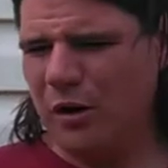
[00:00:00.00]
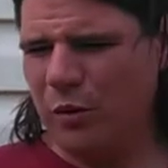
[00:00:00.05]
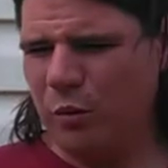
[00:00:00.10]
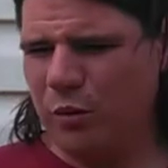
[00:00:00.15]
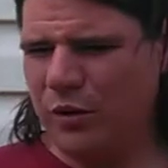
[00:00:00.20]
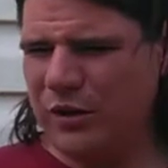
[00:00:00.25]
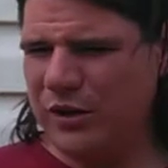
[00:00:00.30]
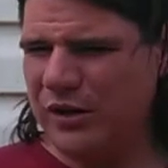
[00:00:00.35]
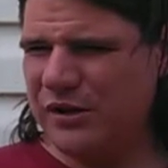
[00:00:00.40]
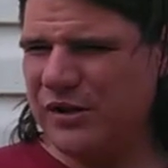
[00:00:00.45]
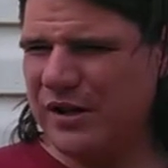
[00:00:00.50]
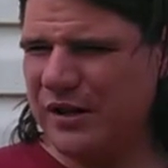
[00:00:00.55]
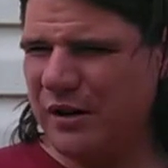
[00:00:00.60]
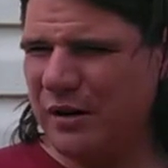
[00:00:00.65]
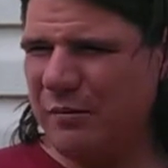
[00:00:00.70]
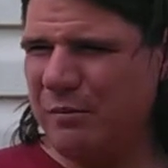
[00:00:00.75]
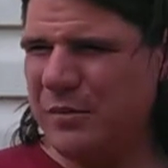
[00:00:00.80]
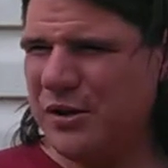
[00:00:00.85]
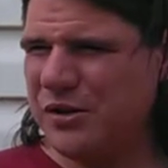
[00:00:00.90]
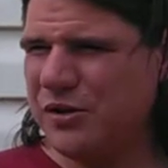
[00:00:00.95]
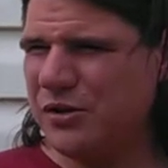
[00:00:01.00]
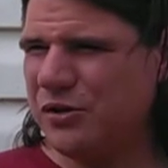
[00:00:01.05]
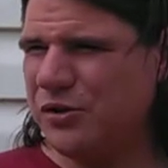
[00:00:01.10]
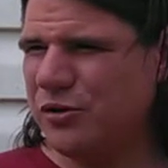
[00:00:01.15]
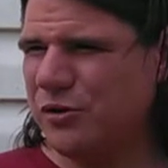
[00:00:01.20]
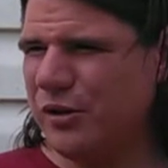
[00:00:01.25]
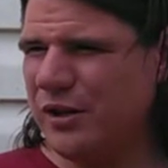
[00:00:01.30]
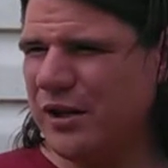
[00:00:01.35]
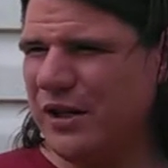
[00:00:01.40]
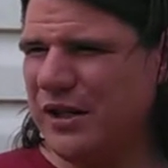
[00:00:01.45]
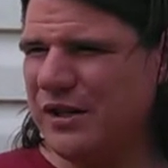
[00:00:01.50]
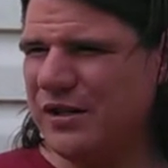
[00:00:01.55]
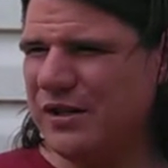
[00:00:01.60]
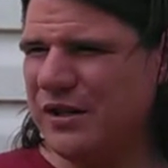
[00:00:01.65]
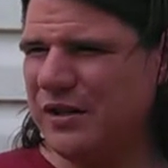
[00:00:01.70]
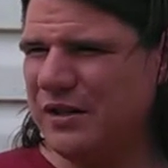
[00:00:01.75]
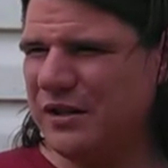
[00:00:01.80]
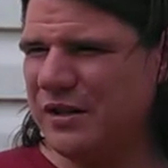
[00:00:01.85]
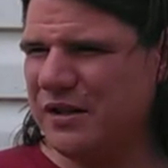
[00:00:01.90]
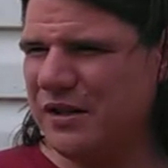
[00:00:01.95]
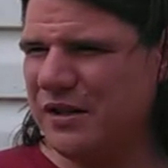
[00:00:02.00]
were these missile treaties that